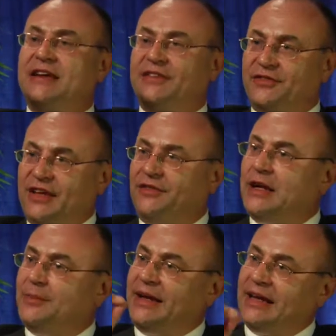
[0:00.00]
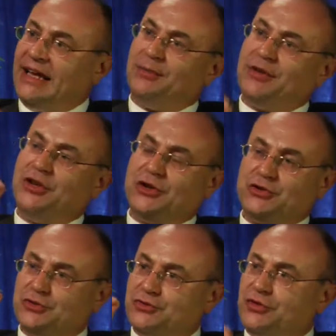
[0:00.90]
we will be able
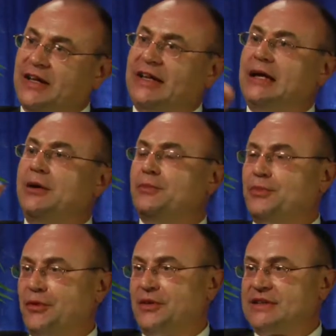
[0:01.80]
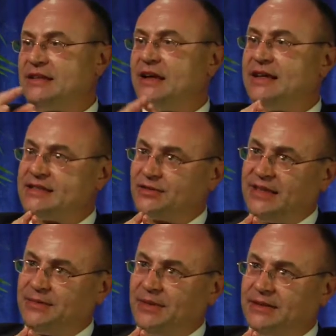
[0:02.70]
to really personalize
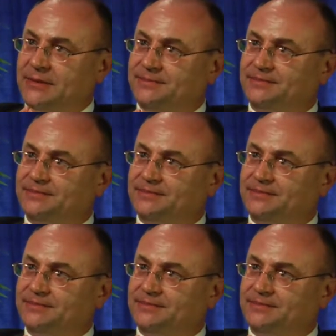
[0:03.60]
treatment.